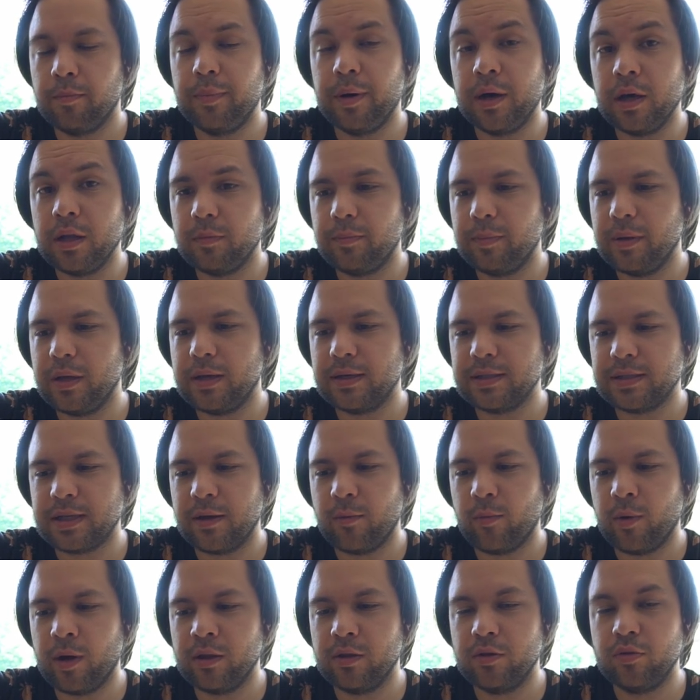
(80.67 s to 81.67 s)
But because I
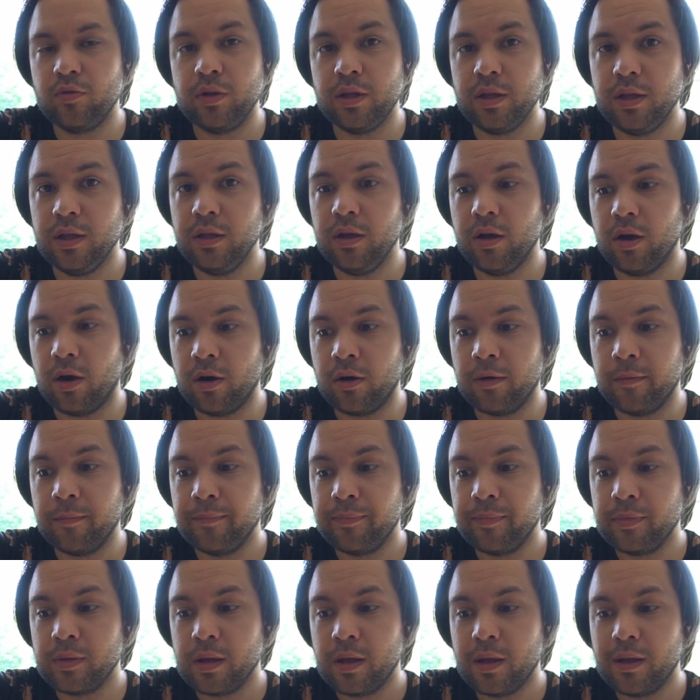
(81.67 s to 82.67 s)
went to the ER,
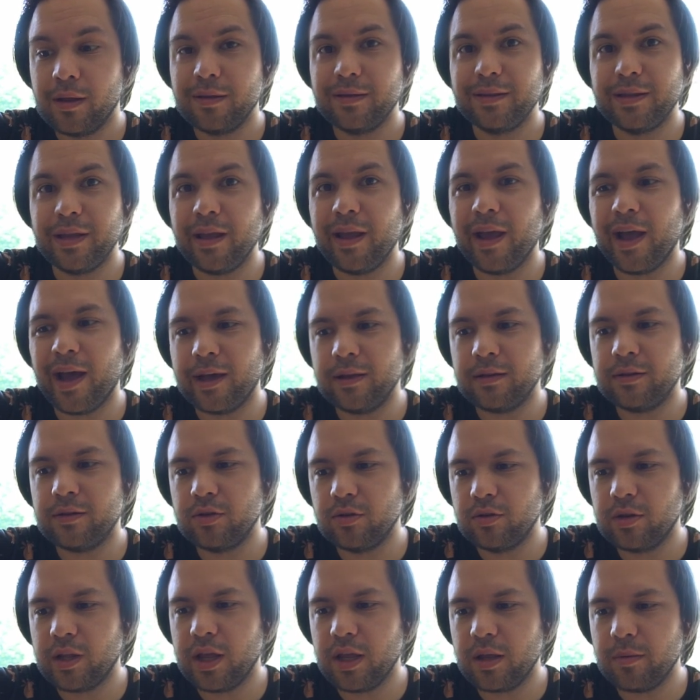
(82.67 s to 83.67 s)
they had
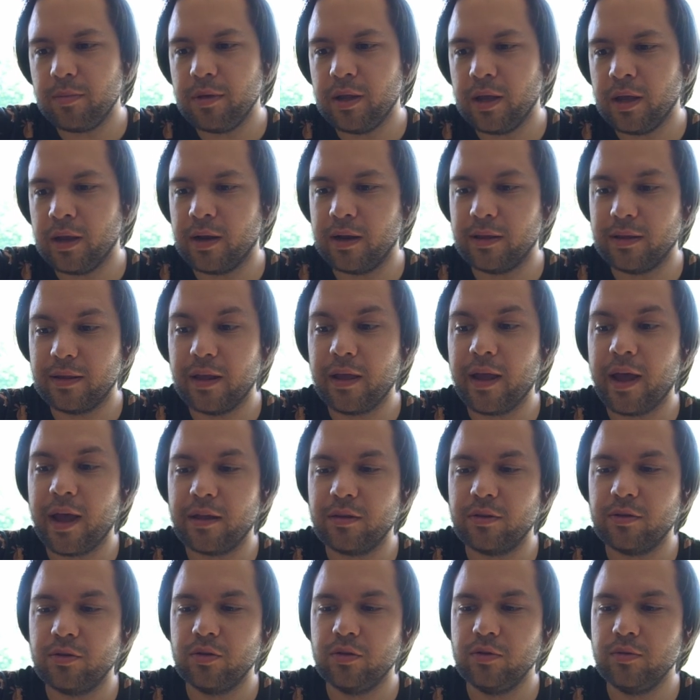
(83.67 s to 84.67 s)
to take me in and they
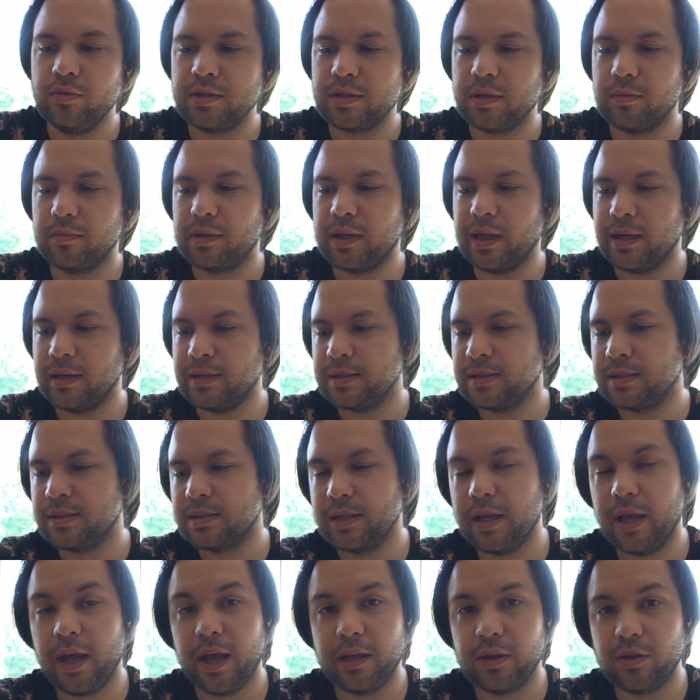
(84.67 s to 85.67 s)
had to do some tests.
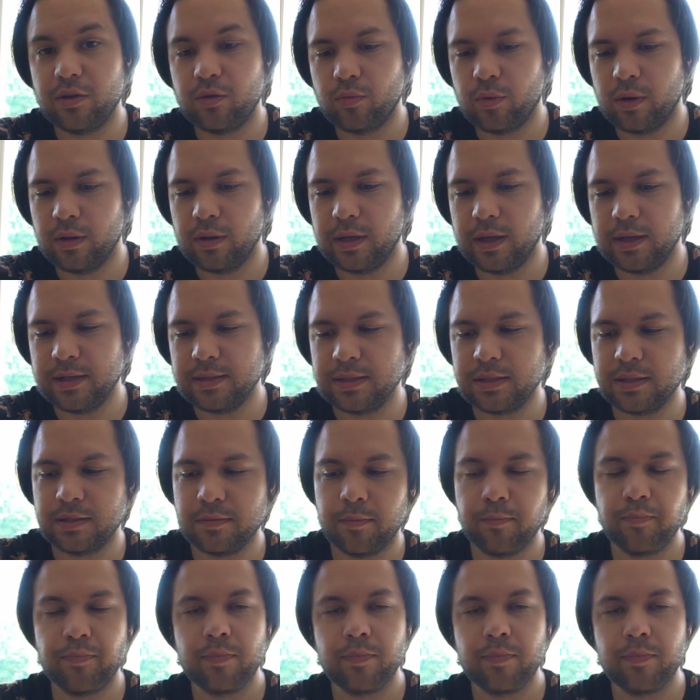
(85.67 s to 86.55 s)
They had to run tests.